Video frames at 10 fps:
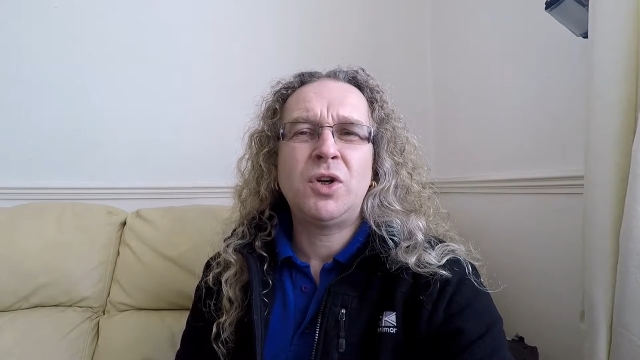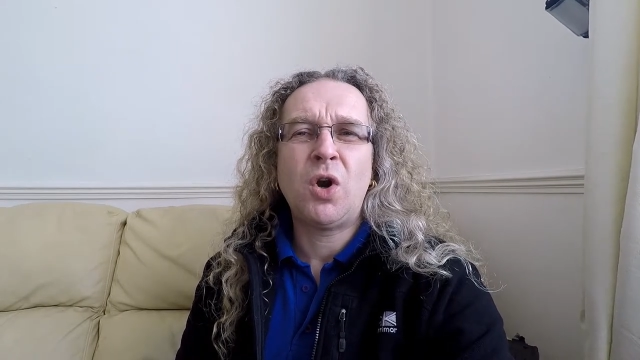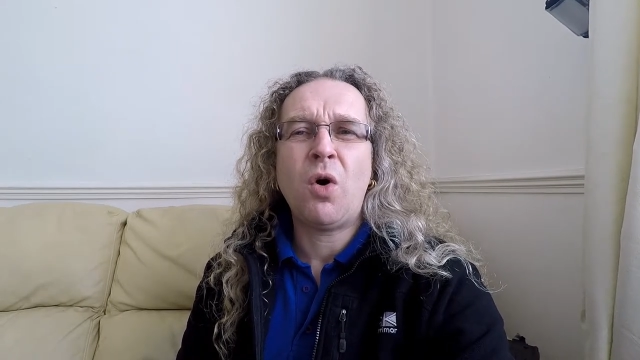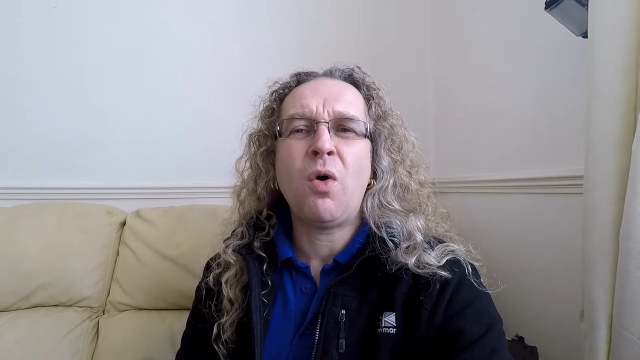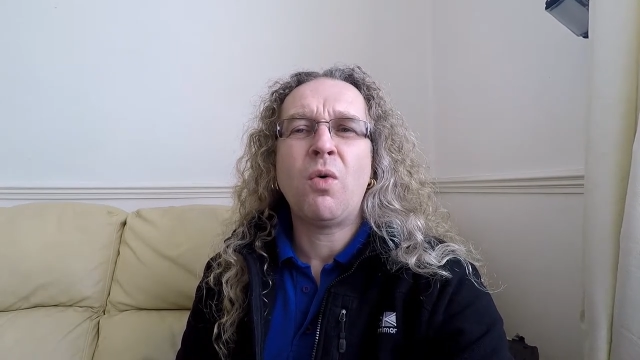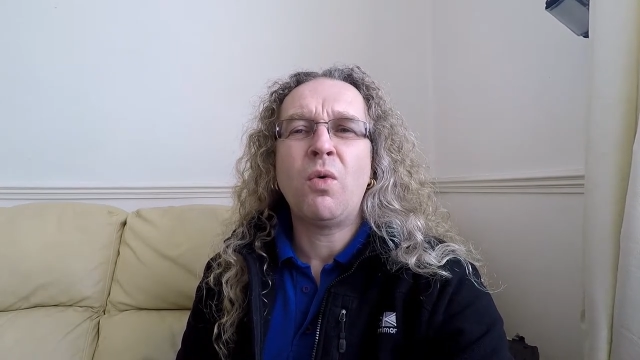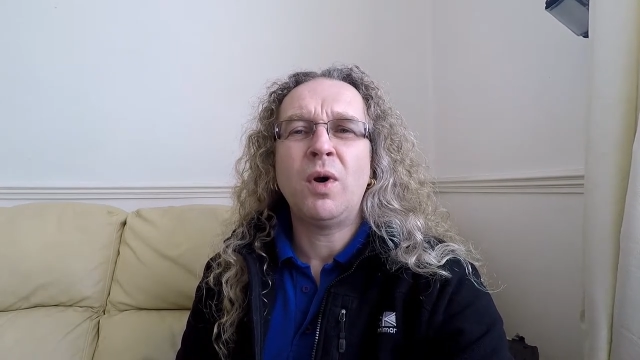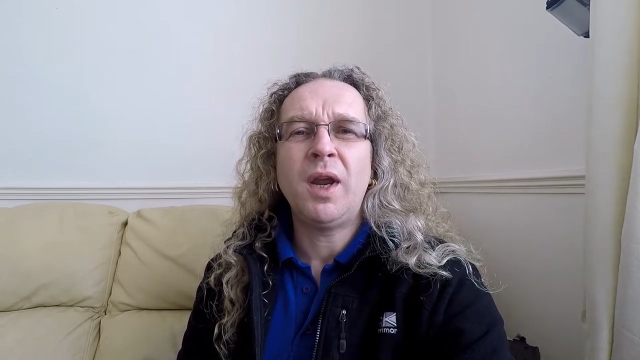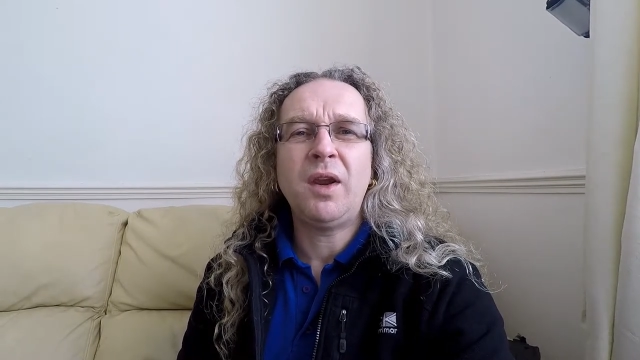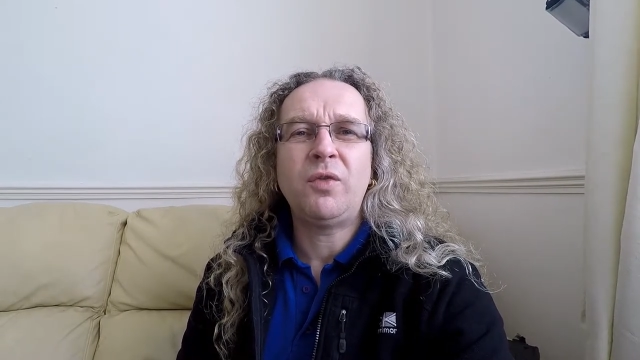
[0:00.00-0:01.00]
cool
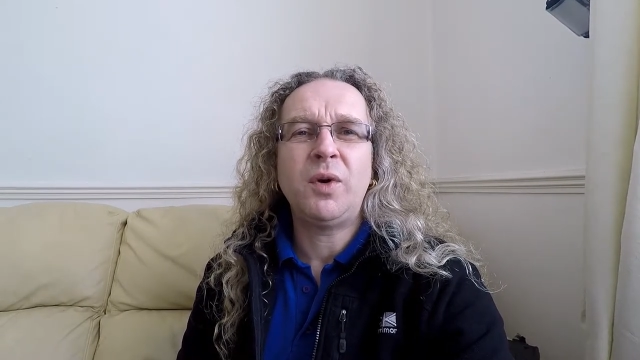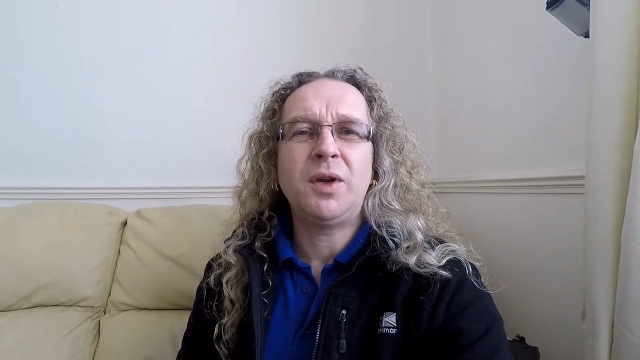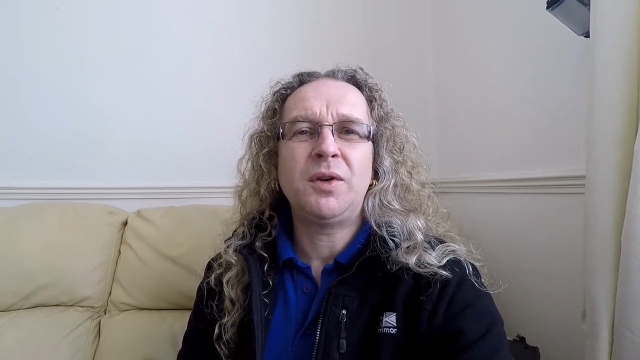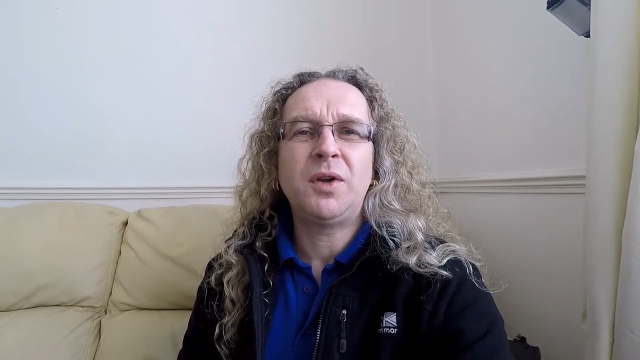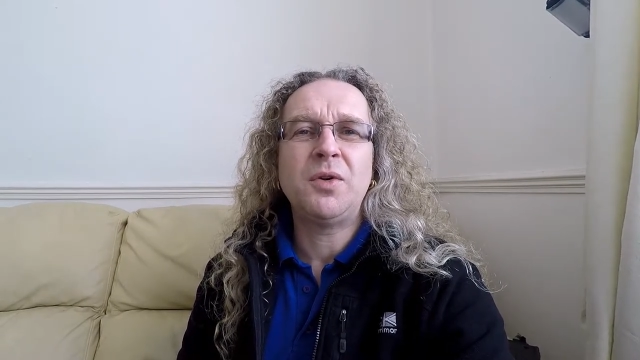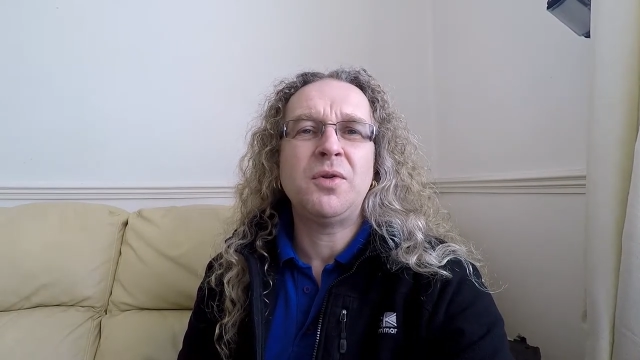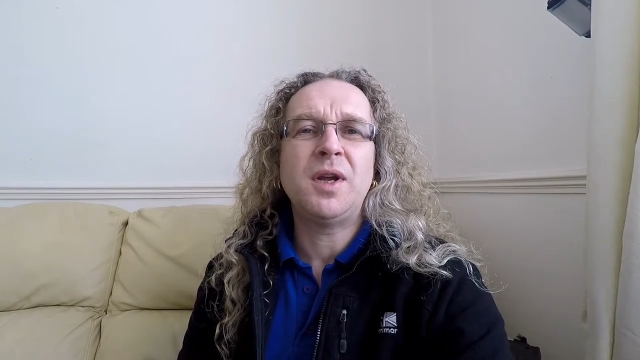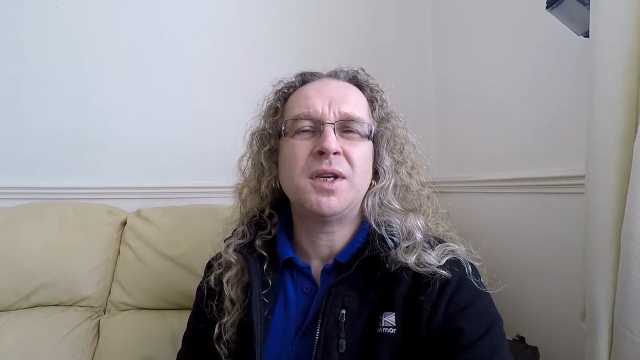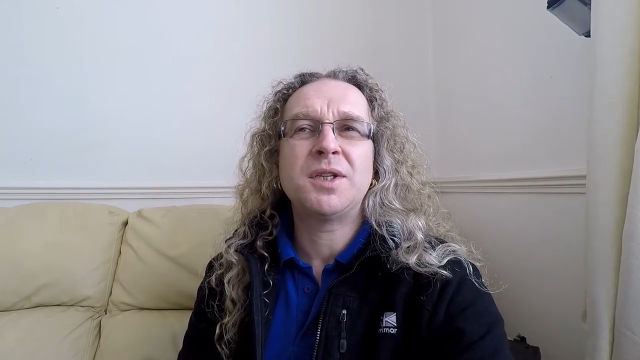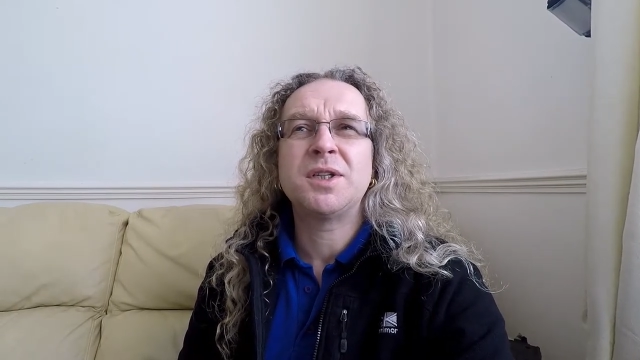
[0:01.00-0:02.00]
if we could do
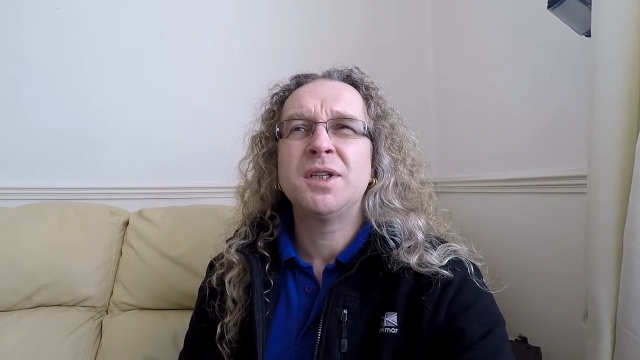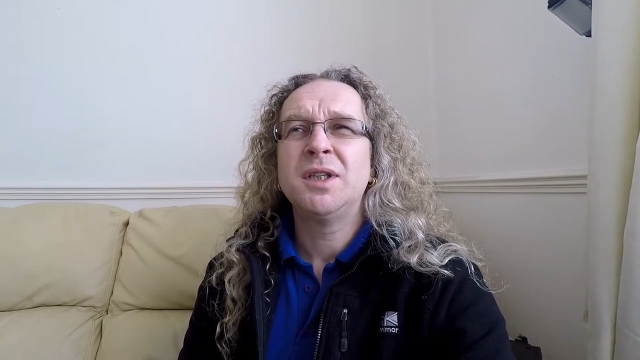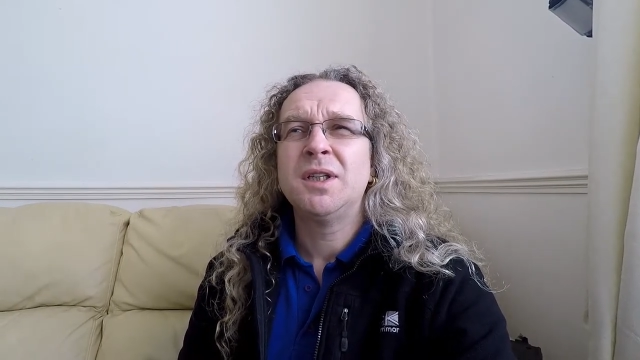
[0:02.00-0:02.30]
this.